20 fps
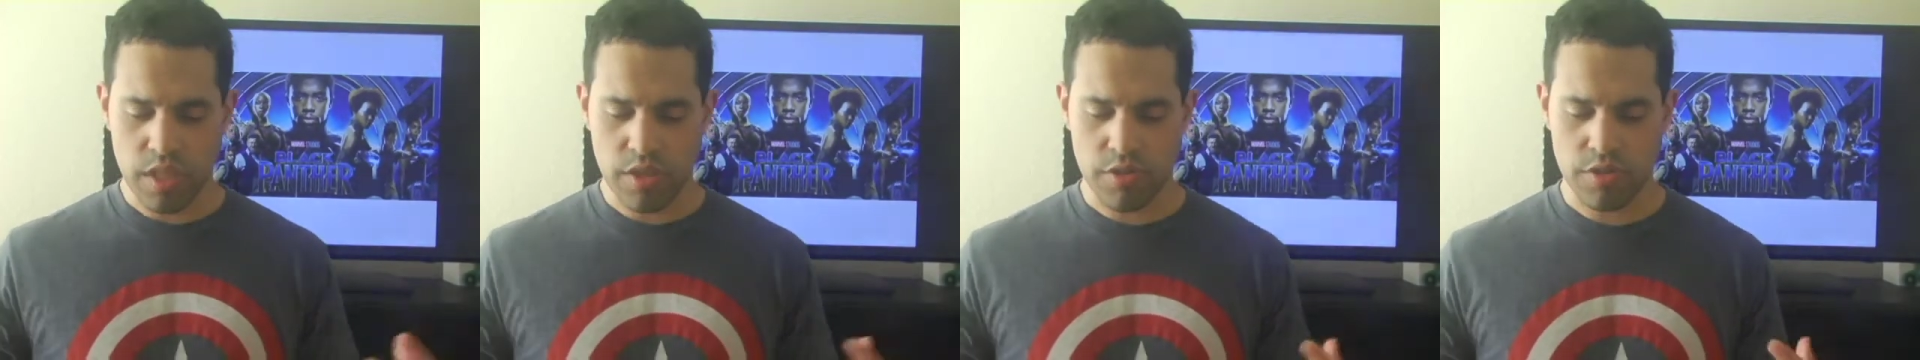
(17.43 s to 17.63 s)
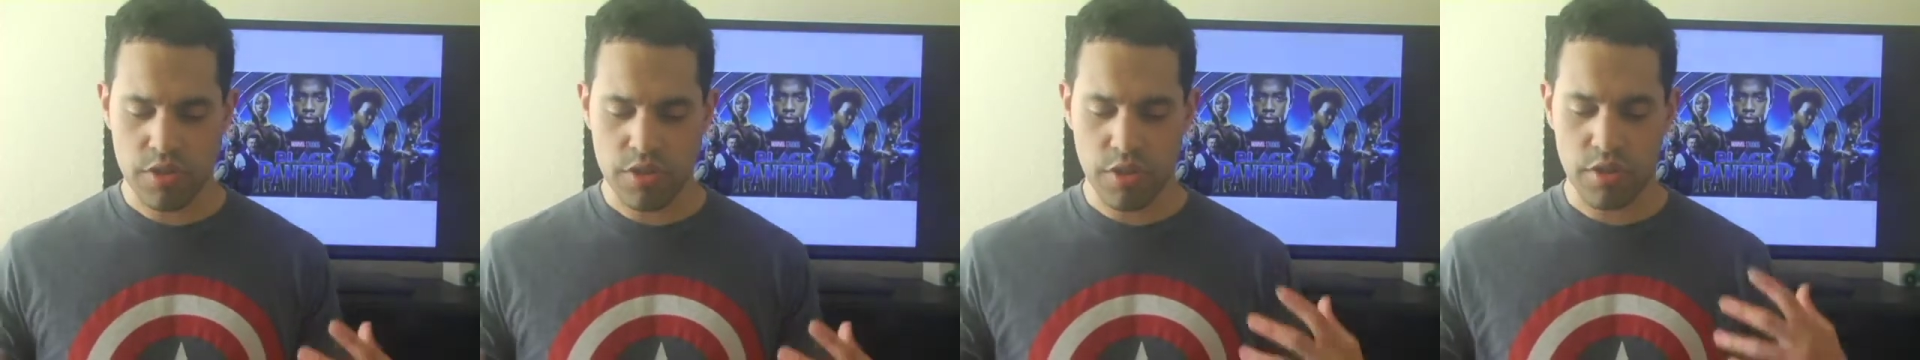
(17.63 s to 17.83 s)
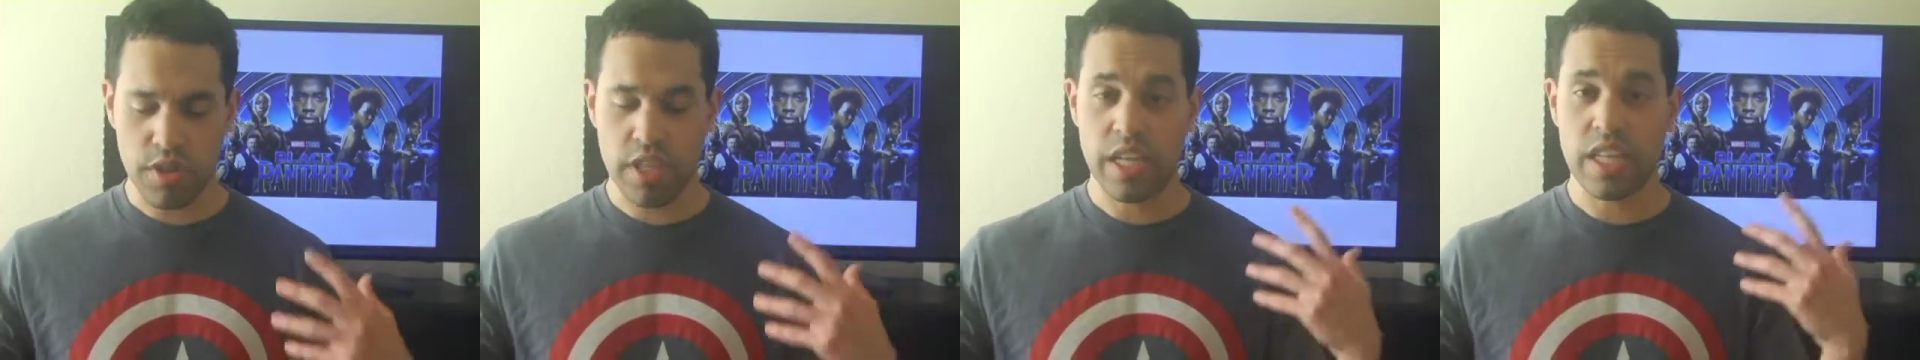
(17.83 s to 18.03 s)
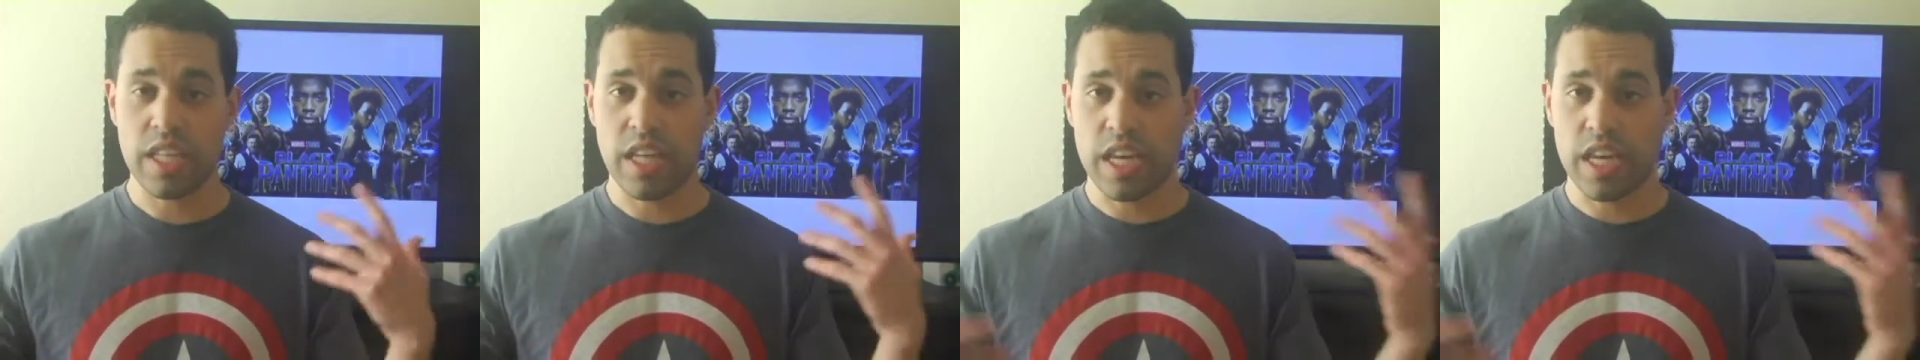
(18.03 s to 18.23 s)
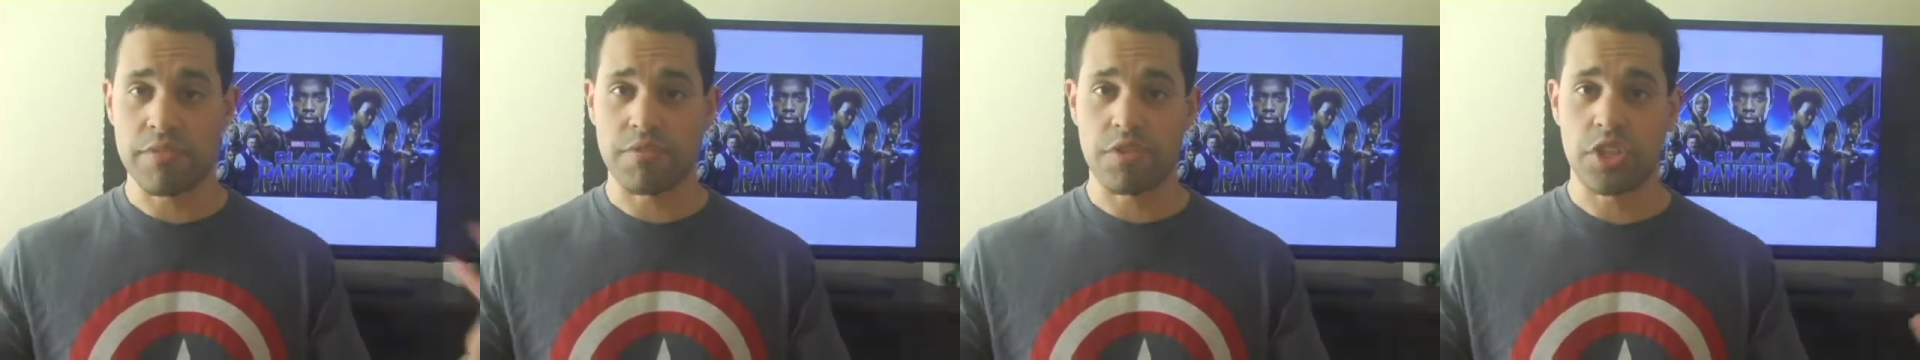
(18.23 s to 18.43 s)
There's certainly a
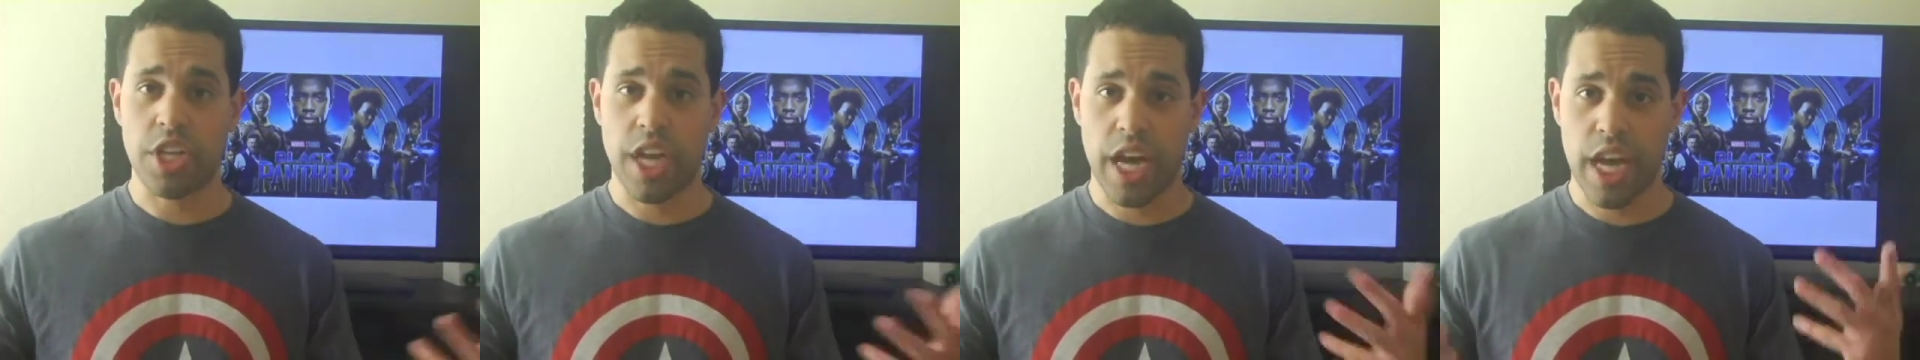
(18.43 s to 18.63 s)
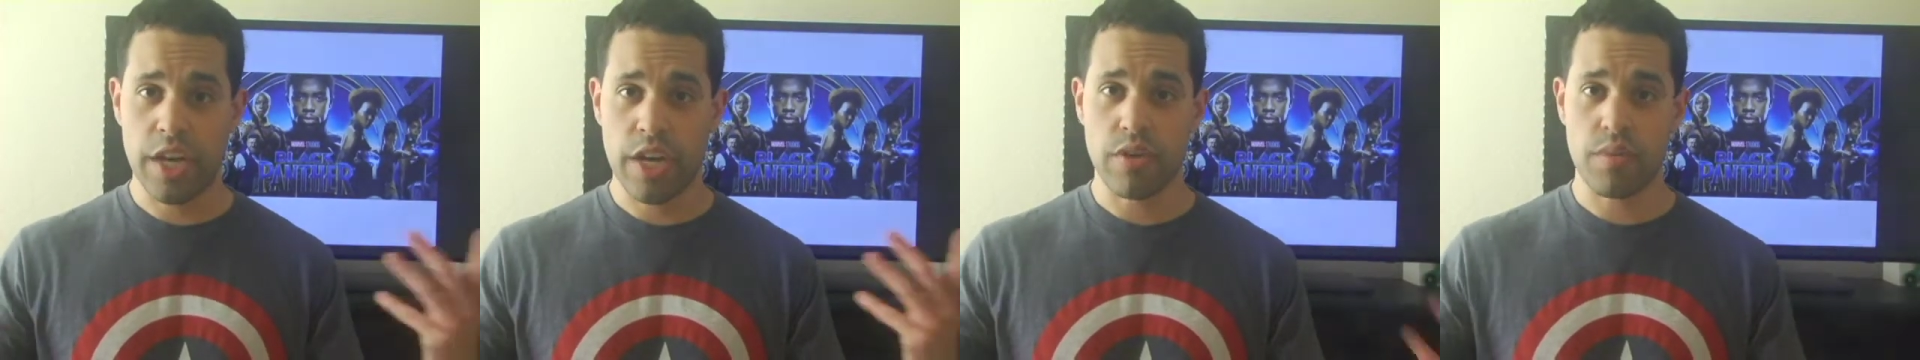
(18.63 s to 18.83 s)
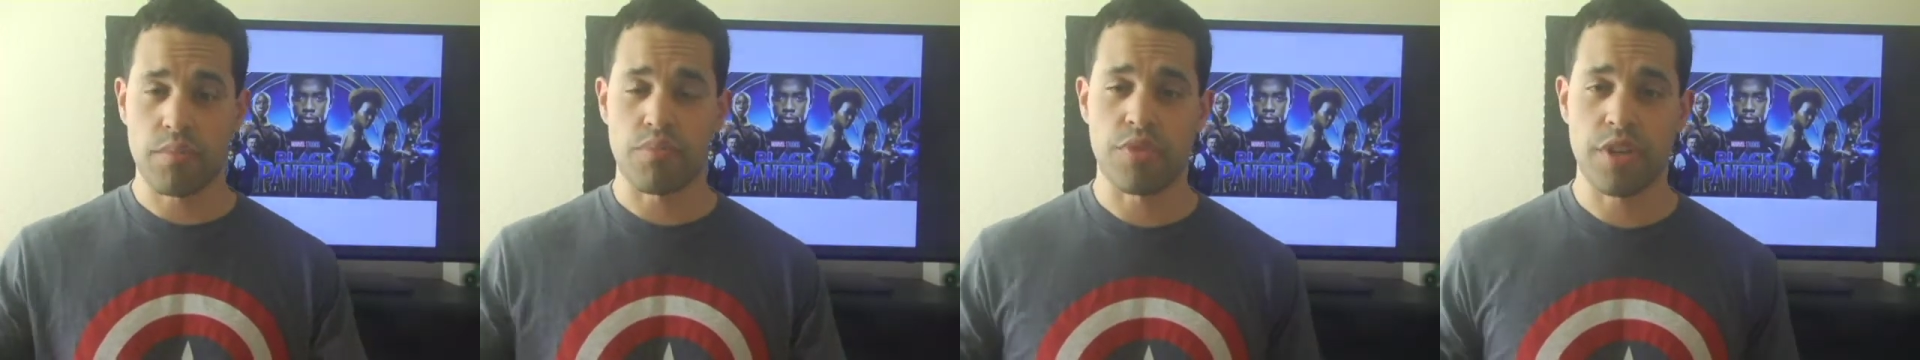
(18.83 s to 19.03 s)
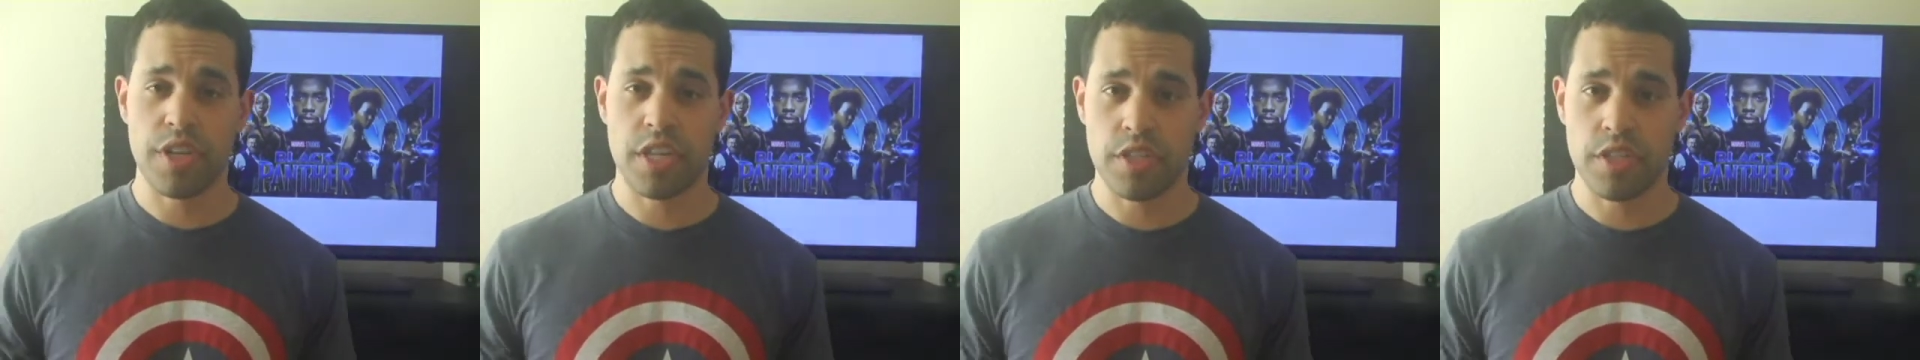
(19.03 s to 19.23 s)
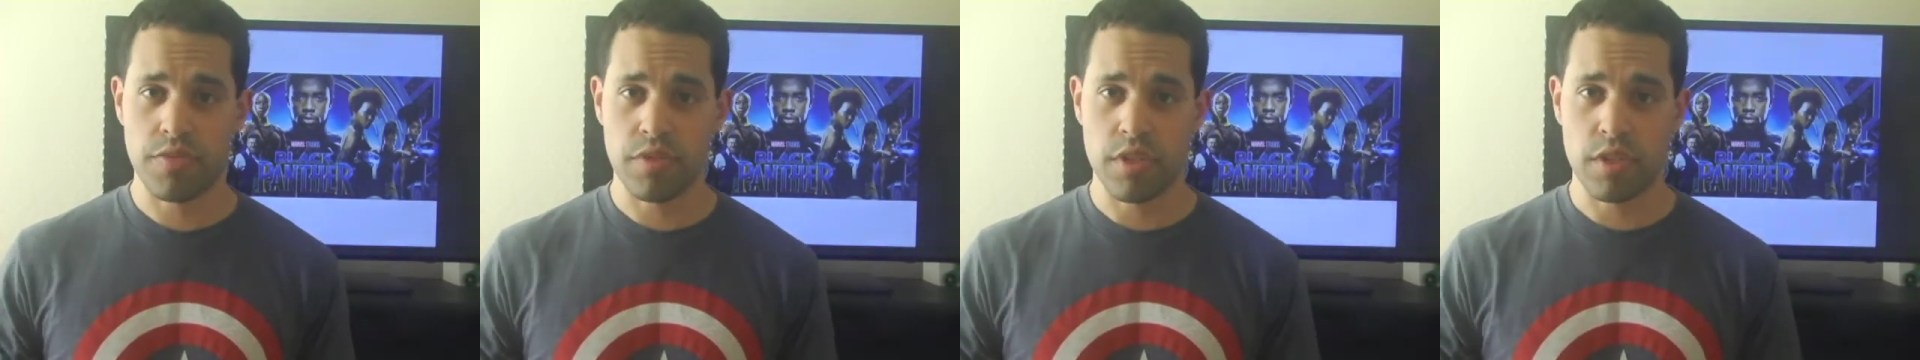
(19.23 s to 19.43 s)
lot of chatter and
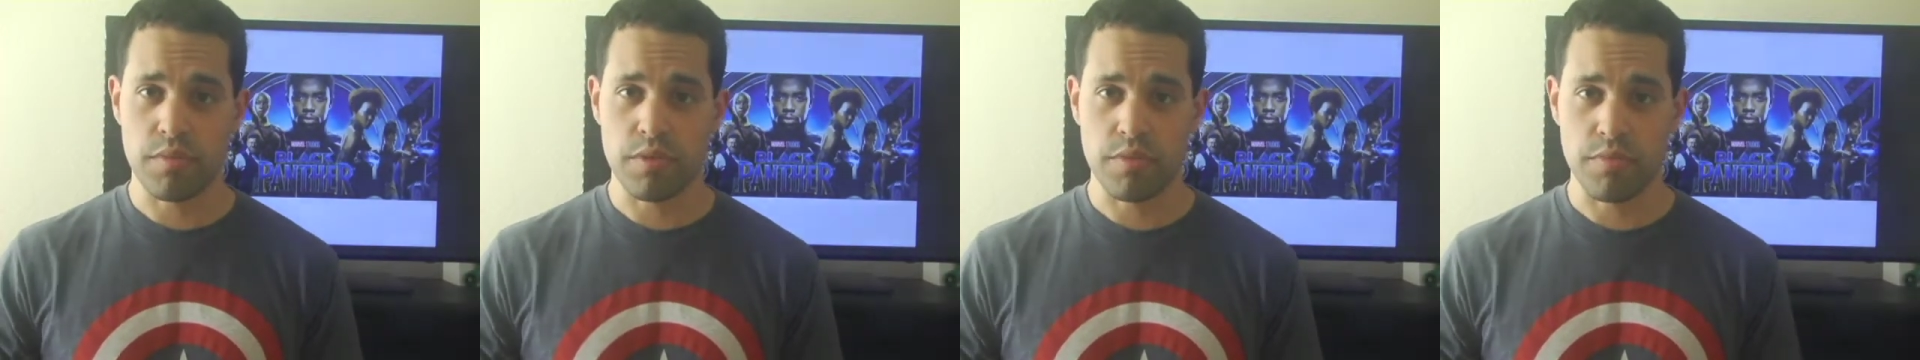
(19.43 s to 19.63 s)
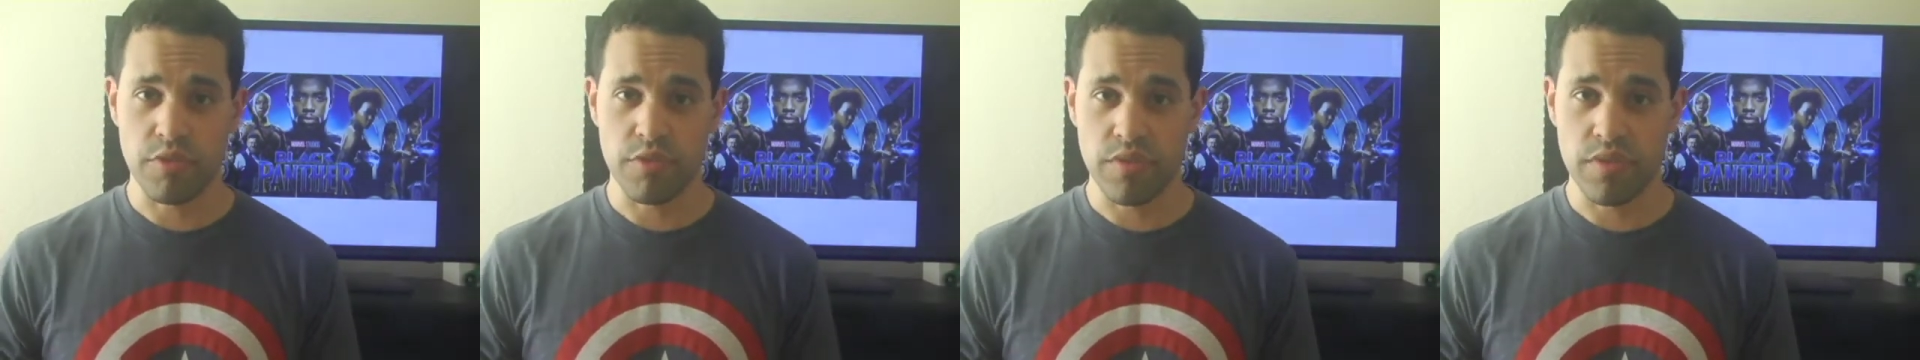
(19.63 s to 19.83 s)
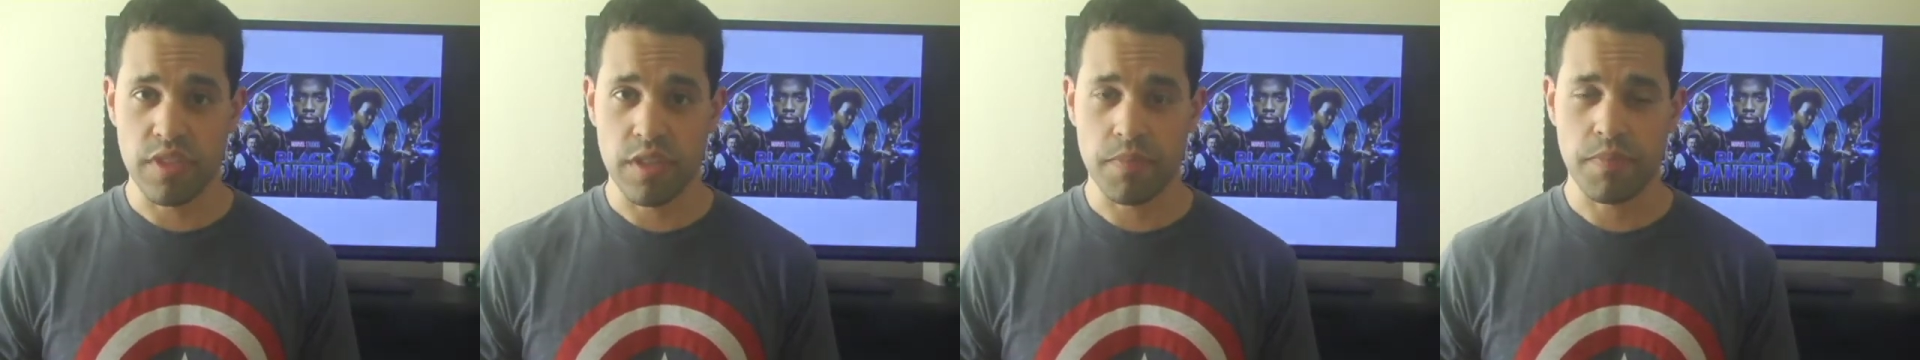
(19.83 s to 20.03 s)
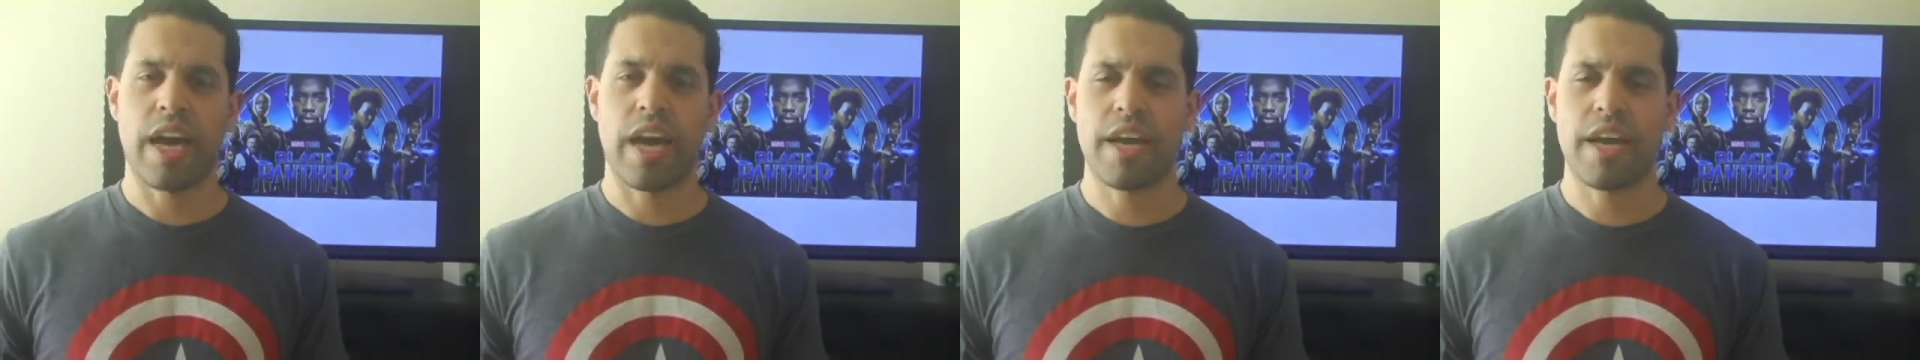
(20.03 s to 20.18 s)
praise for this movie.